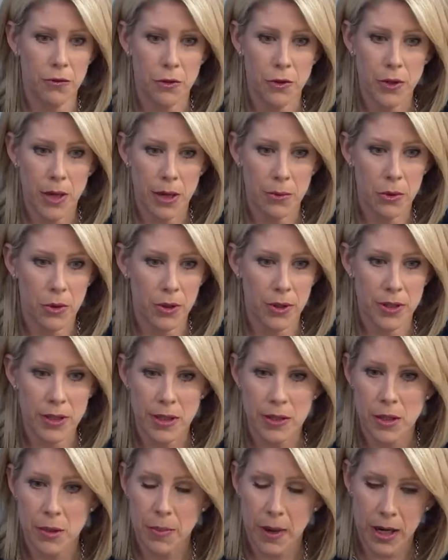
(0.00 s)
for neighborhoods,
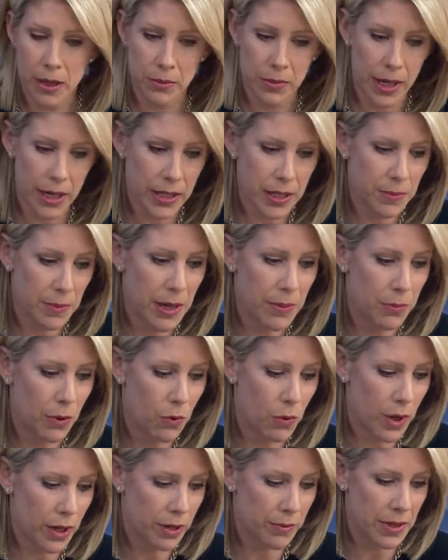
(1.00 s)
because the bottom line is
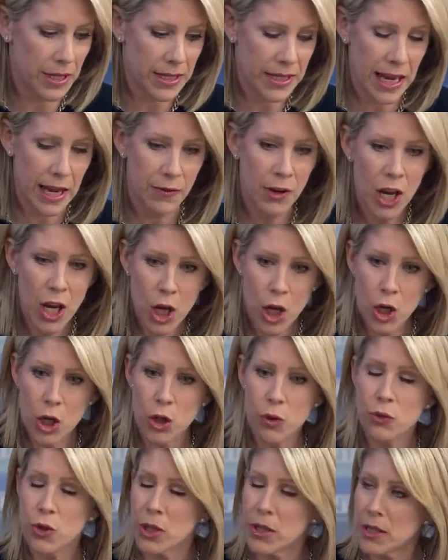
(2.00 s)
people want to be safe.
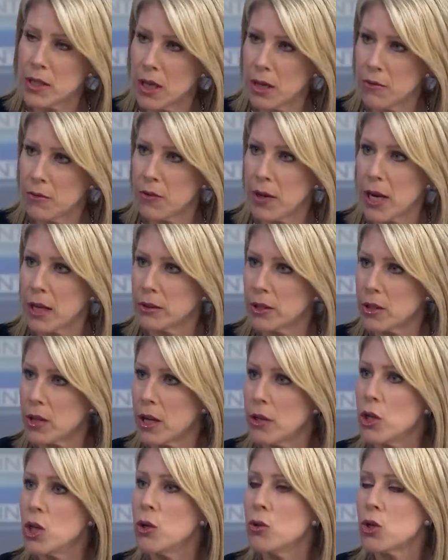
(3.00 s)
You just unveiled a,
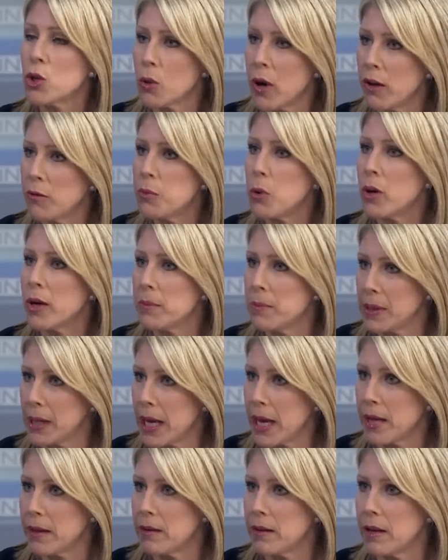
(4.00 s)
a new 12-point
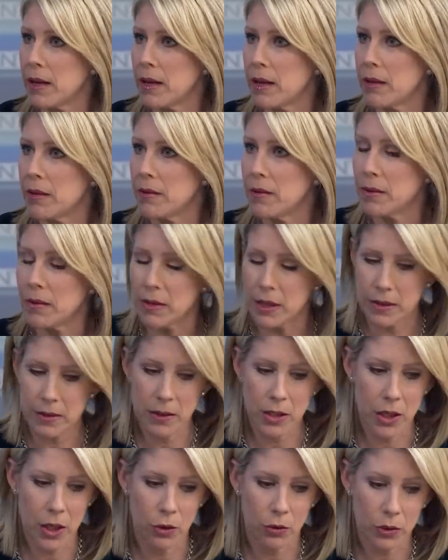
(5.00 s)
plan, uh, that,
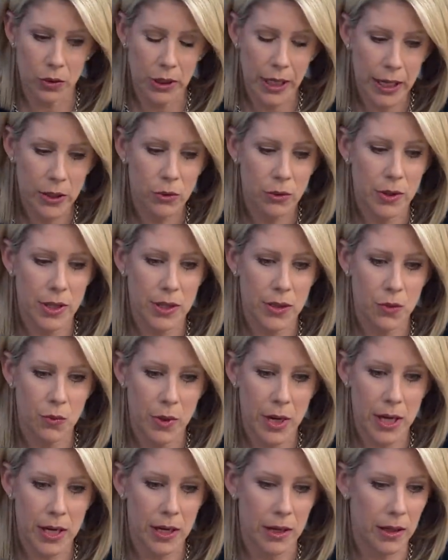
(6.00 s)
you know, later this
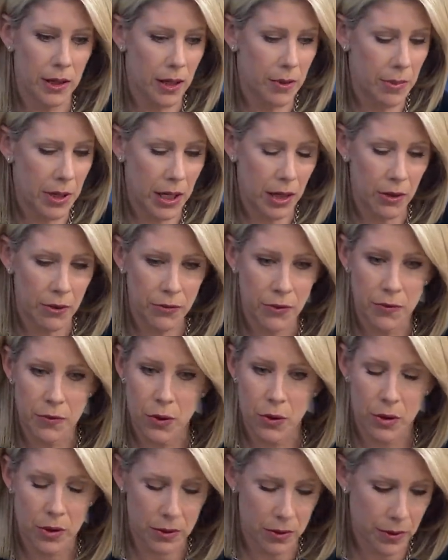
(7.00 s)
week and coming off of
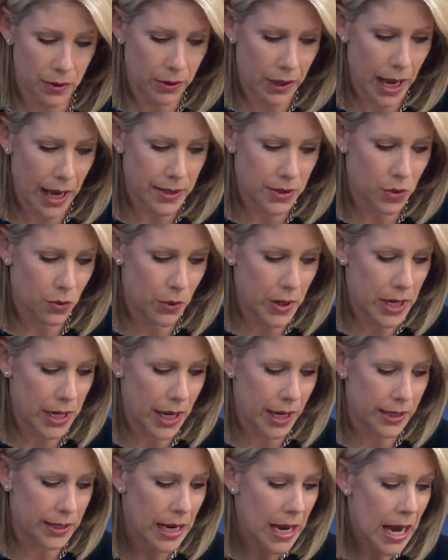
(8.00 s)
the, the last
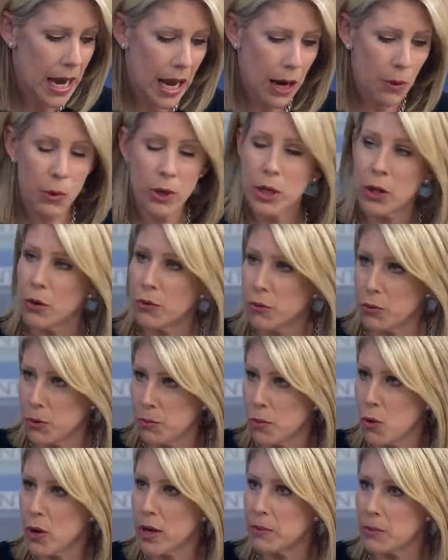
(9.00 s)
weekend. I want to go through
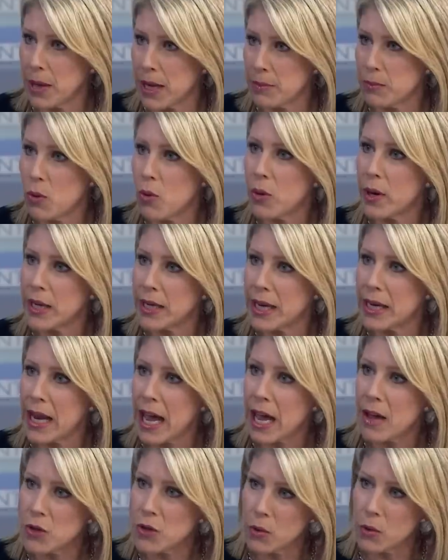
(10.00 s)
point by point and
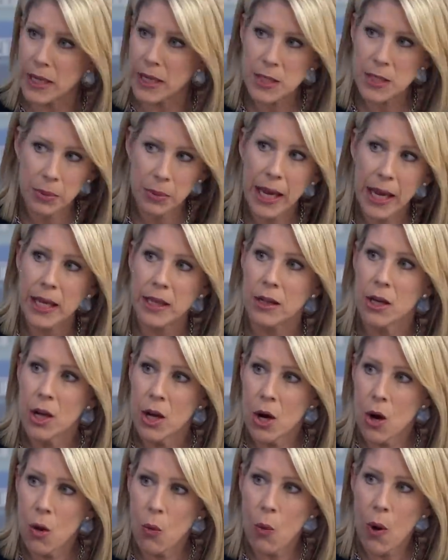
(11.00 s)
have sure. you explain
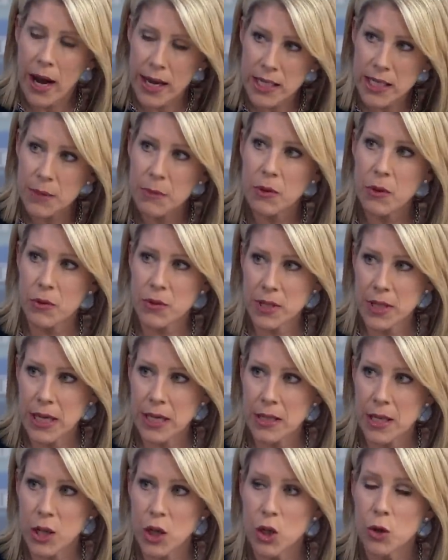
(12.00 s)
why some of those
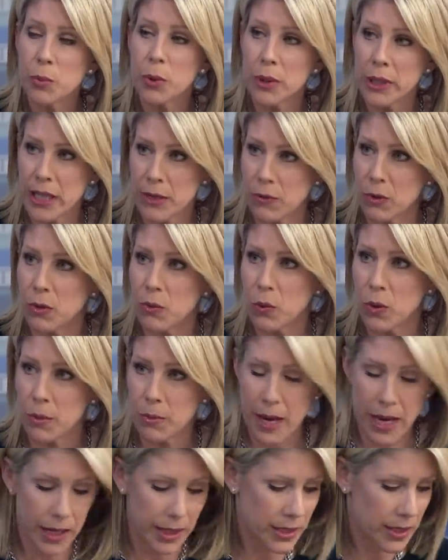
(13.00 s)
things that you believe will, will
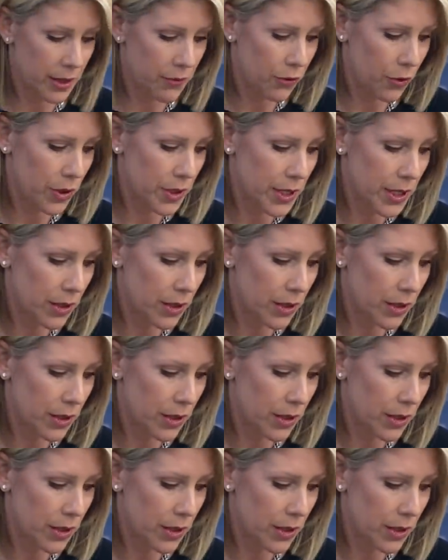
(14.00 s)
make a difference.